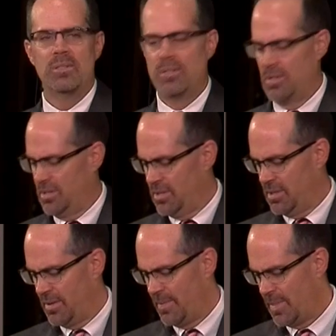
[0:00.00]

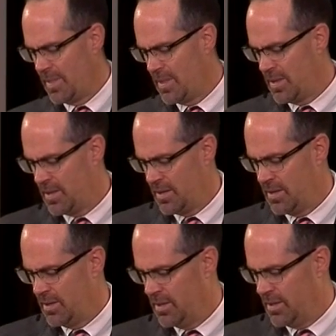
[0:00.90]

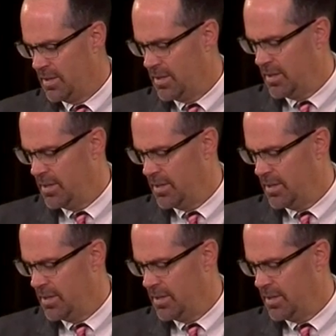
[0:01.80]
No one is speaking in this clip.